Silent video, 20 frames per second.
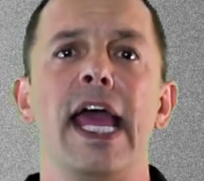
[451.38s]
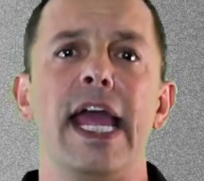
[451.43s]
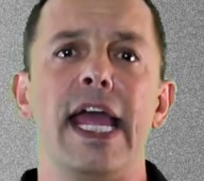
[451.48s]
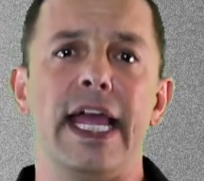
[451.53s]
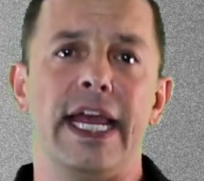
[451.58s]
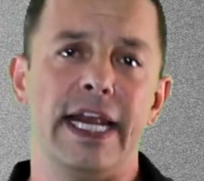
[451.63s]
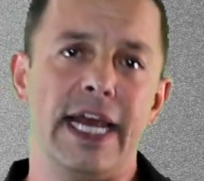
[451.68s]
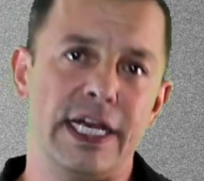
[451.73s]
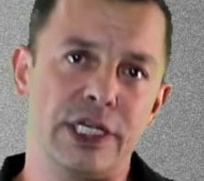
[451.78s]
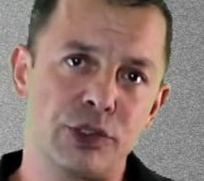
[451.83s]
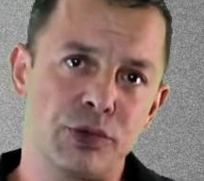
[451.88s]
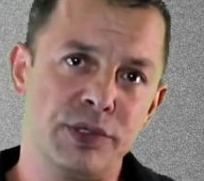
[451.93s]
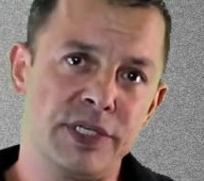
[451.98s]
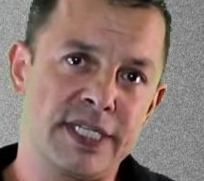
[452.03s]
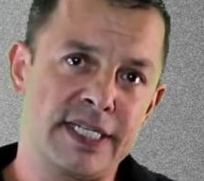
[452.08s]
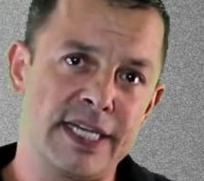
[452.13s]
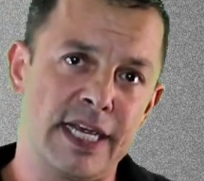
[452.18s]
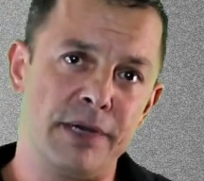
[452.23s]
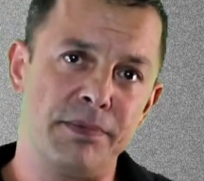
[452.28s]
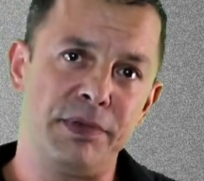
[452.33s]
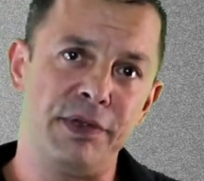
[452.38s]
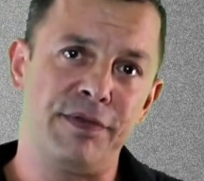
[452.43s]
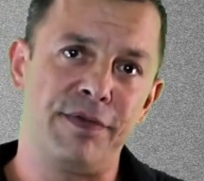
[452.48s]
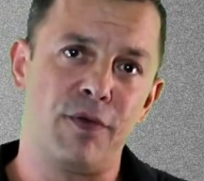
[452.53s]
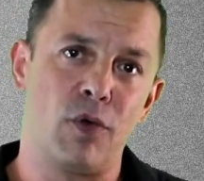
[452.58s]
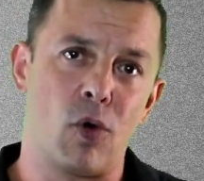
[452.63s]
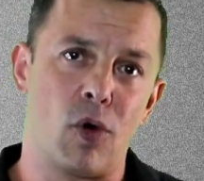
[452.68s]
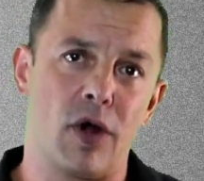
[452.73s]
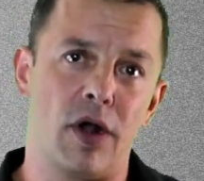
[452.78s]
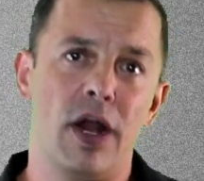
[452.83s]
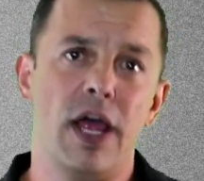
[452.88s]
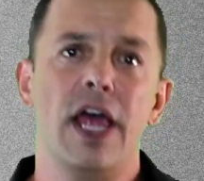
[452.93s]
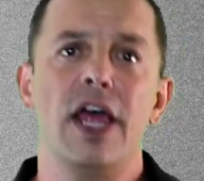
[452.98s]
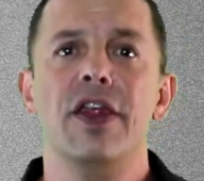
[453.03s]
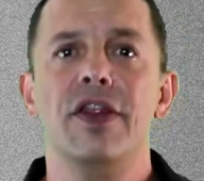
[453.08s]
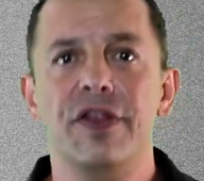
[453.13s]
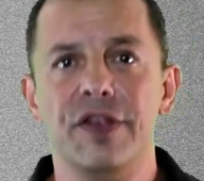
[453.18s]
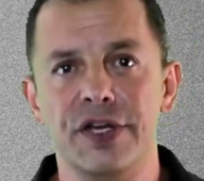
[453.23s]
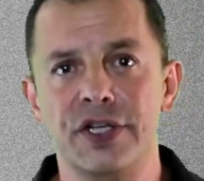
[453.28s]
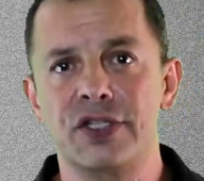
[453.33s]
And as we said before,
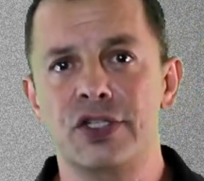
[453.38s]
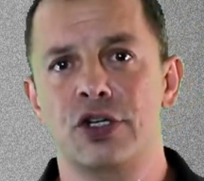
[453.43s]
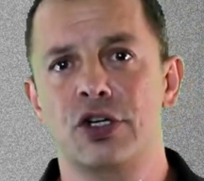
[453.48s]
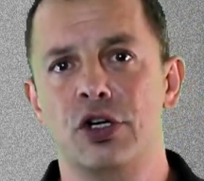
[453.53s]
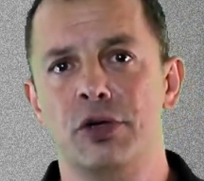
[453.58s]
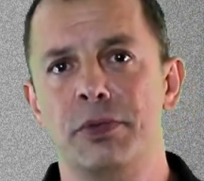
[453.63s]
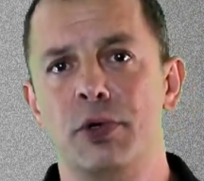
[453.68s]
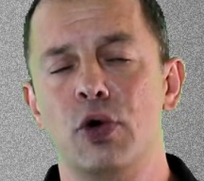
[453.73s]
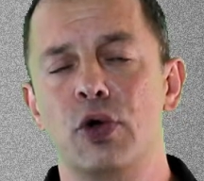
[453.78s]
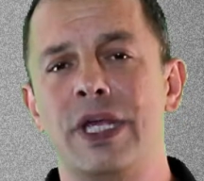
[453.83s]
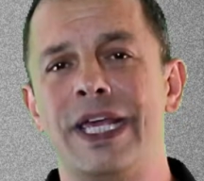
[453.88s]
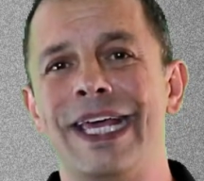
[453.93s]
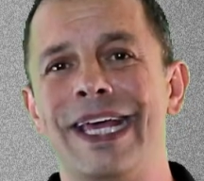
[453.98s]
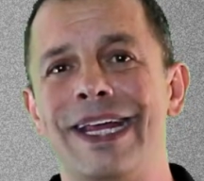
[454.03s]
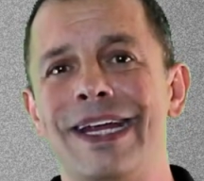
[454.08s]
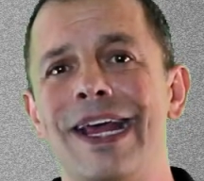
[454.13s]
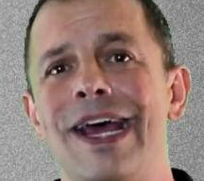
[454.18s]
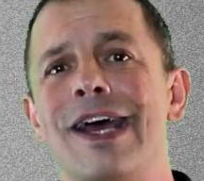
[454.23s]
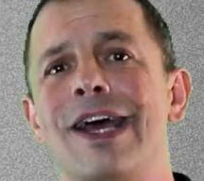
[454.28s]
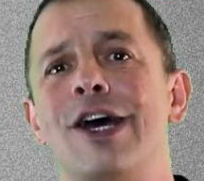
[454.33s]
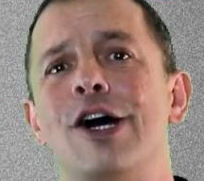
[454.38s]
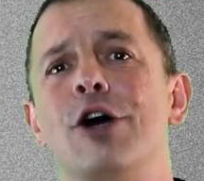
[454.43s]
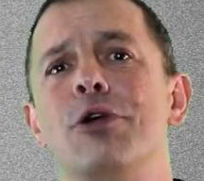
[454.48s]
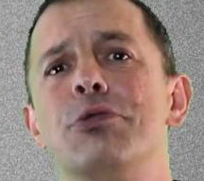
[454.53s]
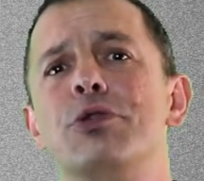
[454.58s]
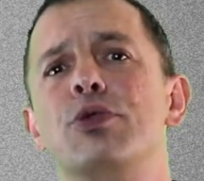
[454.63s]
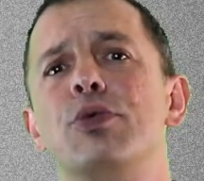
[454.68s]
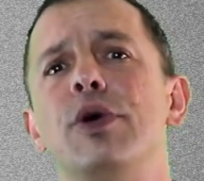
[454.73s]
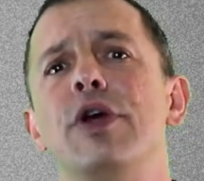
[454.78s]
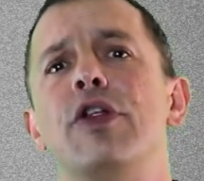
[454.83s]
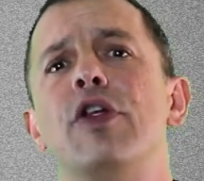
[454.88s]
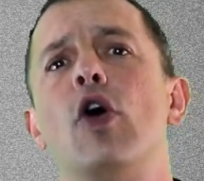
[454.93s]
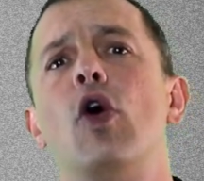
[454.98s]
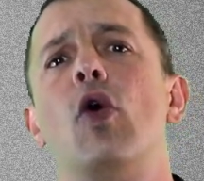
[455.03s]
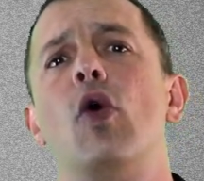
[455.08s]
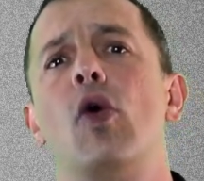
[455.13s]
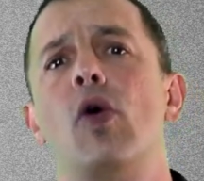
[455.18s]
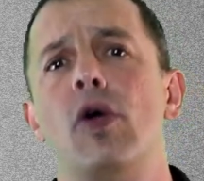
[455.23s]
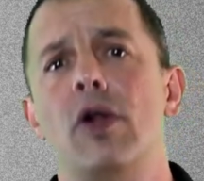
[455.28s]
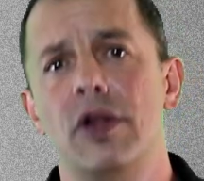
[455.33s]
this turbo kit comes with
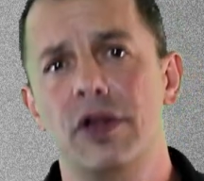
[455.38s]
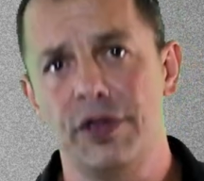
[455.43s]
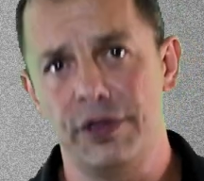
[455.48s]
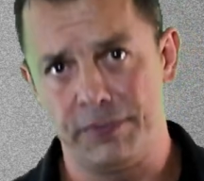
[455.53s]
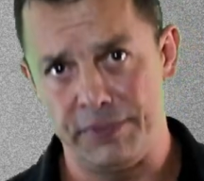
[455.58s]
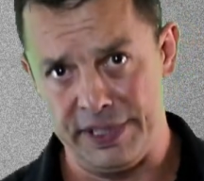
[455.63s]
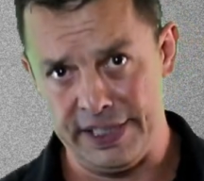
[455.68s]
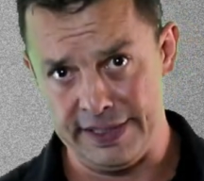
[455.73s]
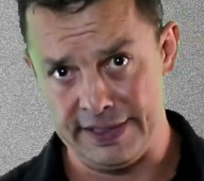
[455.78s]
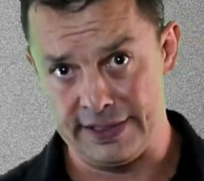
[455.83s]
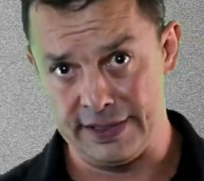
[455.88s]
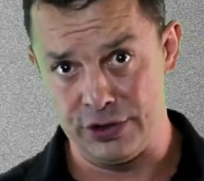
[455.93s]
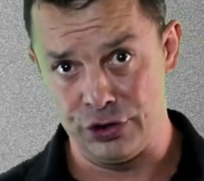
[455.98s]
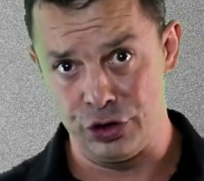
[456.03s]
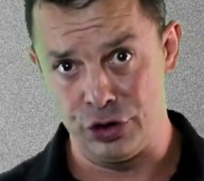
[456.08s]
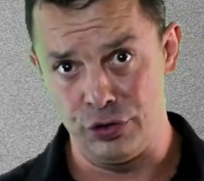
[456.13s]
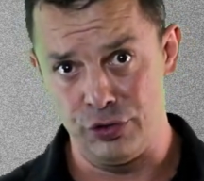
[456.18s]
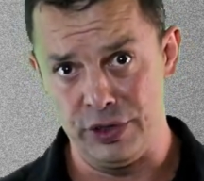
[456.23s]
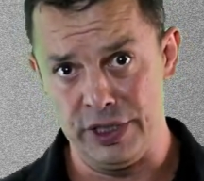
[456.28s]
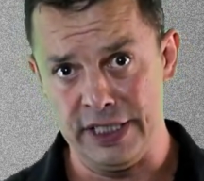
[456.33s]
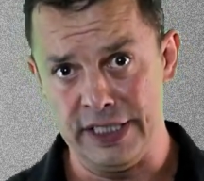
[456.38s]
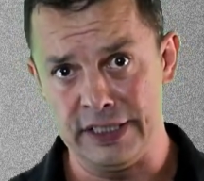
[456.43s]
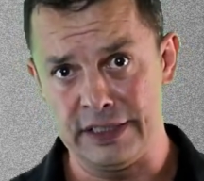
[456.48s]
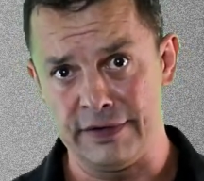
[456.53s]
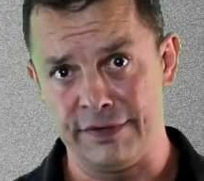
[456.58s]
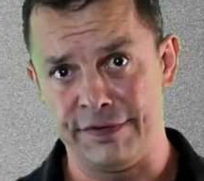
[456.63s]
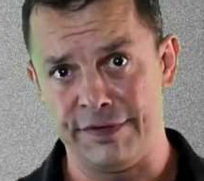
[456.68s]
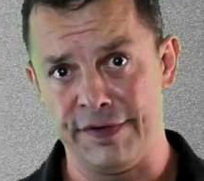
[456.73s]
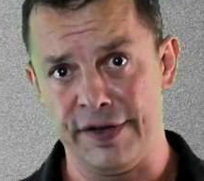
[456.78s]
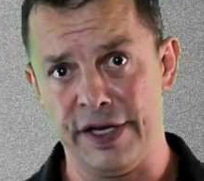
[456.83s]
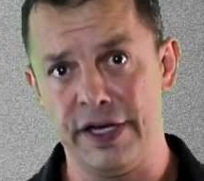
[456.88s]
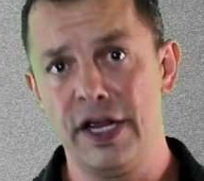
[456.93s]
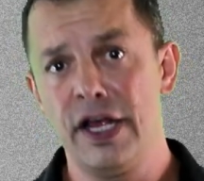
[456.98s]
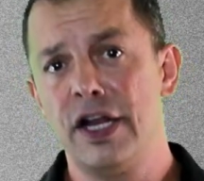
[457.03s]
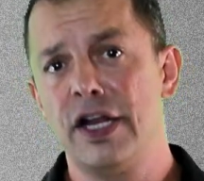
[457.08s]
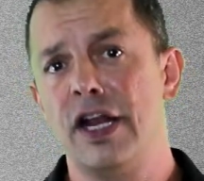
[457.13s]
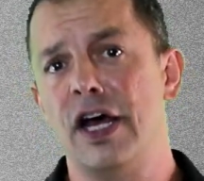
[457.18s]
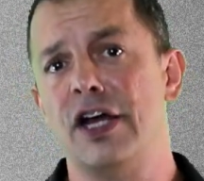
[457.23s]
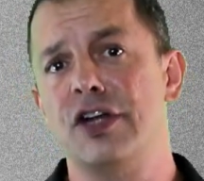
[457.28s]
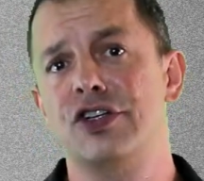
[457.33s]
all the pieces you need to fit,
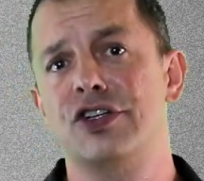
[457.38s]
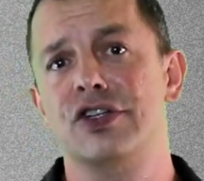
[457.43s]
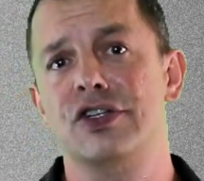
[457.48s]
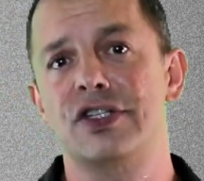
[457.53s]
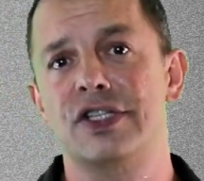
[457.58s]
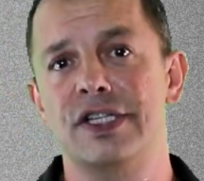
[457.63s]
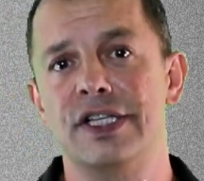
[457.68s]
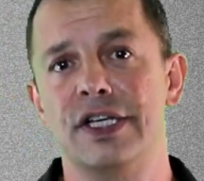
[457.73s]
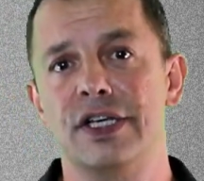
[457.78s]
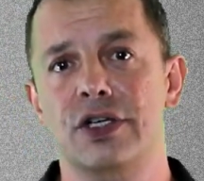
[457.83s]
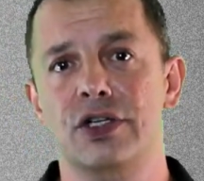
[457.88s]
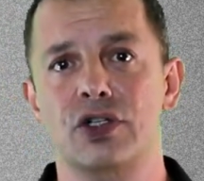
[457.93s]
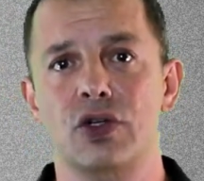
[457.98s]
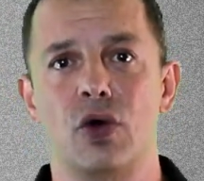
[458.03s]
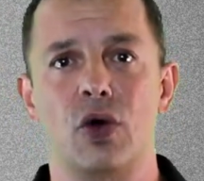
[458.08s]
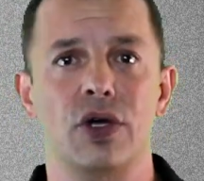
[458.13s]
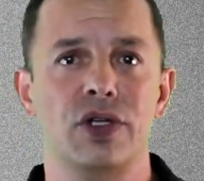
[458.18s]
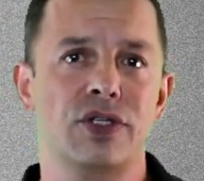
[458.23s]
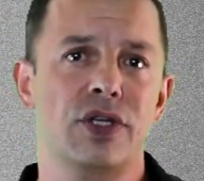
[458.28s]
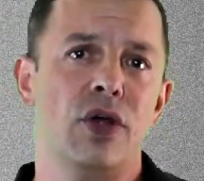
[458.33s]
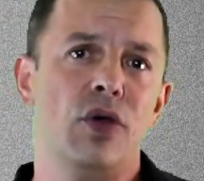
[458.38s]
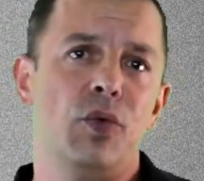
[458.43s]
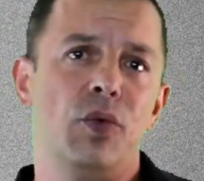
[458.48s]
not just the exhaust.